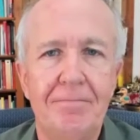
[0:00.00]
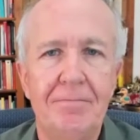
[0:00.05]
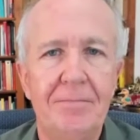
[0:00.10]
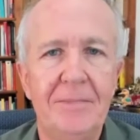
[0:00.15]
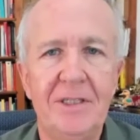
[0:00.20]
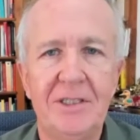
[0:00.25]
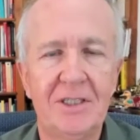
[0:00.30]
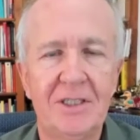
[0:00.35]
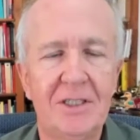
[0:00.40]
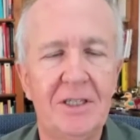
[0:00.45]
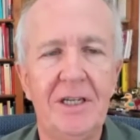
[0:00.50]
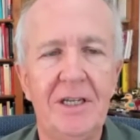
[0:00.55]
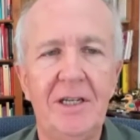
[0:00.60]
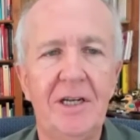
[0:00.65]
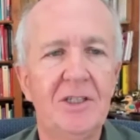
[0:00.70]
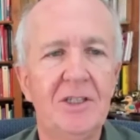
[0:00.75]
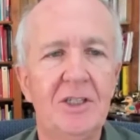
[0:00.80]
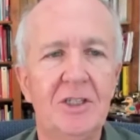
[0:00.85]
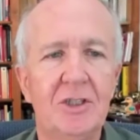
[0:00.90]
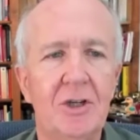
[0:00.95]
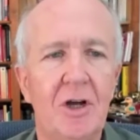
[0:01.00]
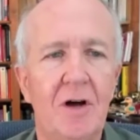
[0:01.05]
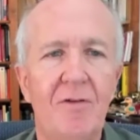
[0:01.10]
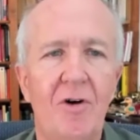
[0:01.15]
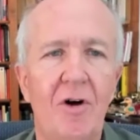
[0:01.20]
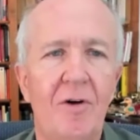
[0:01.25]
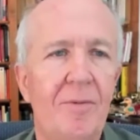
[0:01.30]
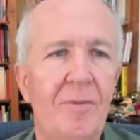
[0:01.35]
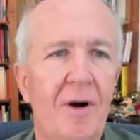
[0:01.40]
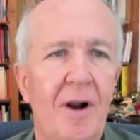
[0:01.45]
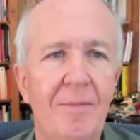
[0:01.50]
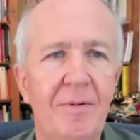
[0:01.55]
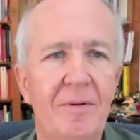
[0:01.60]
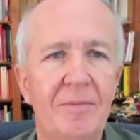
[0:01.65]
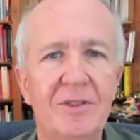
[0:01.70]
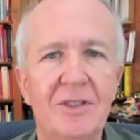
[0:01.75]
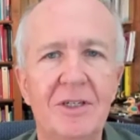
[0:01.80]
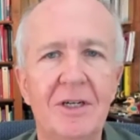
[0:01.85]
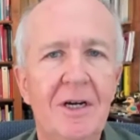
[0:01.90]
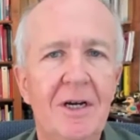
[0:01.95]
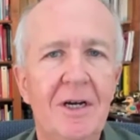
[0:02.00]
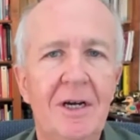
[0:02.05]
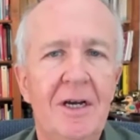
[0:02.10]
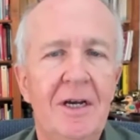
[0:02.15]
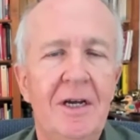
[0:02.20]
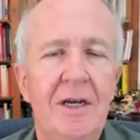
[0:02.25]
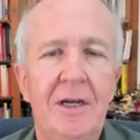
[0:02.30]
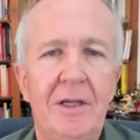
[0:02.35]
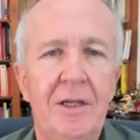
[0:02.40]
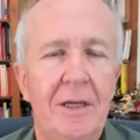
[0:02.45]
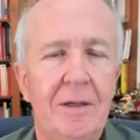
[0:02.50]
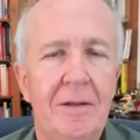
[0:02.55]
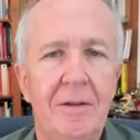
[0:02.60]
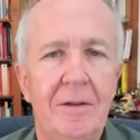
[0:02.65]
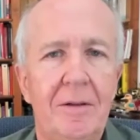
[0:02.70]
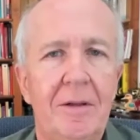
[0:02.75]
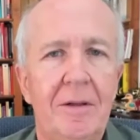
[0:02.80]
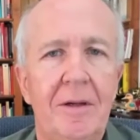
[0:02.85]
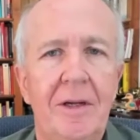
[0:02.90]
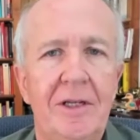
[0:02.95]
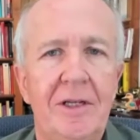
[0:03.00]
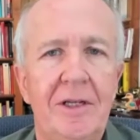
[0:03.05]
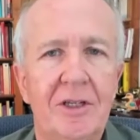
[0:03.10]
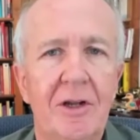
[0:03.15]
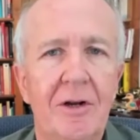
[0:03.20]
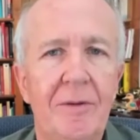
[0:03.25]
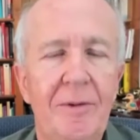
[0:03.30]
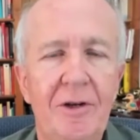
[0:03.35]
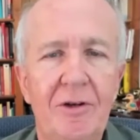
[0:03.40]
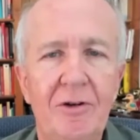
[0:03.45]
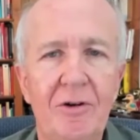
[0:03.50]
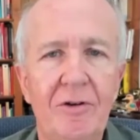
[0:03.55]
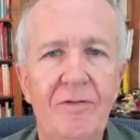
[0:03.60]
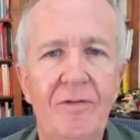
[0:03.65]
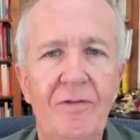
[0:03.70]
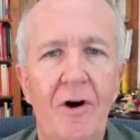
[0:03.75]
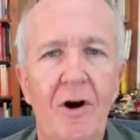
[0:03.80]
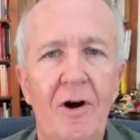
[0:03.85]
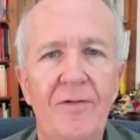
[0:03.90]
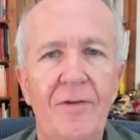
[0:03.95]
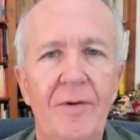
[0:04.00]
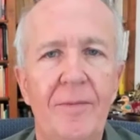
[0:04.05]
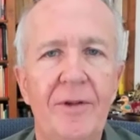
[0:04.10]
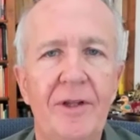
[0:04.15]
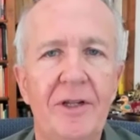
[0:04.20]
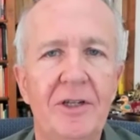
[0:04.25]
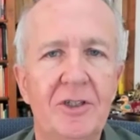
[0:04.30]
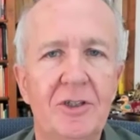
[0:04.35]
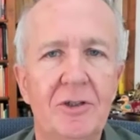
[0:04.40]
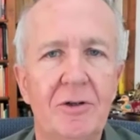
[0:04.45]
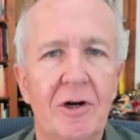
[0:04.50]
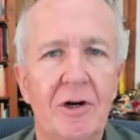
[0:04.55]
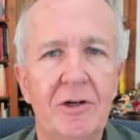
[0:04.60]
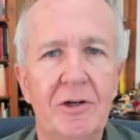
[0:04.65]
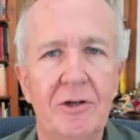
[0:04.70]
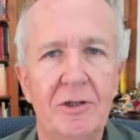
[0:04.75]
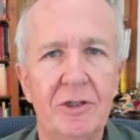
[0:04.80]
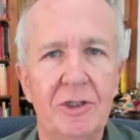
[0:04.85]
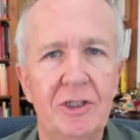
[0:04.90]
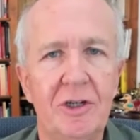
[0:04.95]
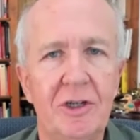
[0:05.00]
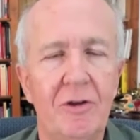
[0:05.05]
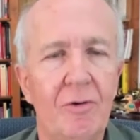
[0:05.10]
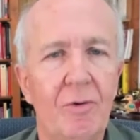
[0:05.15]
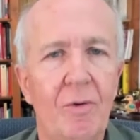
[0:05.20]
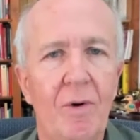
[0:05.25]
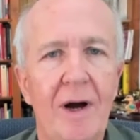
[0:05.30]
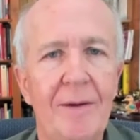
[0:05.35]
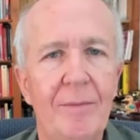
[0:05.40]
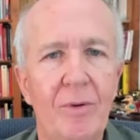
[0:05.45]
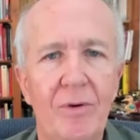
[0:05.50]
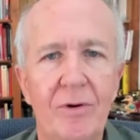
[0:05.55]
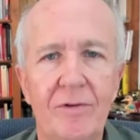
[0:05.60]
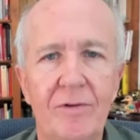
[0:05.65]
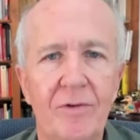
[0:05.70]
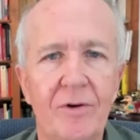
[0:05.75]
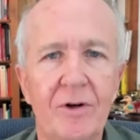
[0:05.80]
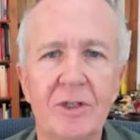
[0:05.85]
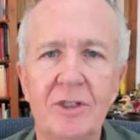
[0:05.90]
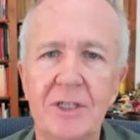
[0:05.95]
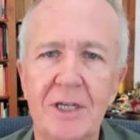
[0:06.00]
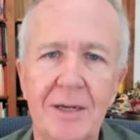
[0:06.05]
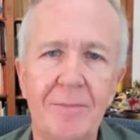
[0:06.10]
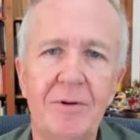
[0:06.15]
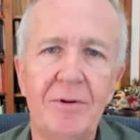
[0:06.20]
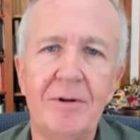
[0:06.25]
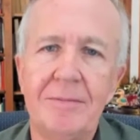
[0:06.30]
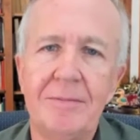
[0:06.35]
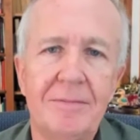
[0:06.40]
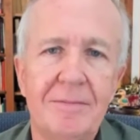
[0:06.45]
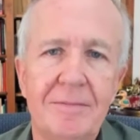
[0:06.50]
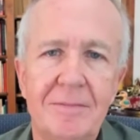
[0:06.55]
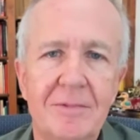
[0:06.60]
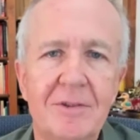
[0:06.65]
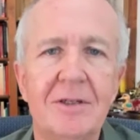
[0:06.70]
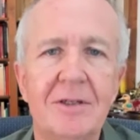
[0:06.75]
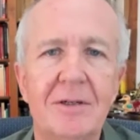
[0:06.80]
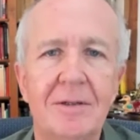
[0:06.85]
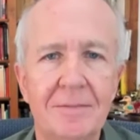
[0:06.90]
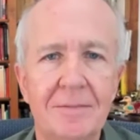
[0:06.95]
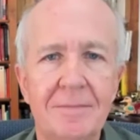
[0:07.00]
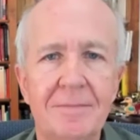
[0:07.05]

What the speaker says: It doesn't solve all problems. It's going to be too far from the instructor to show the whiteboard, for example. So.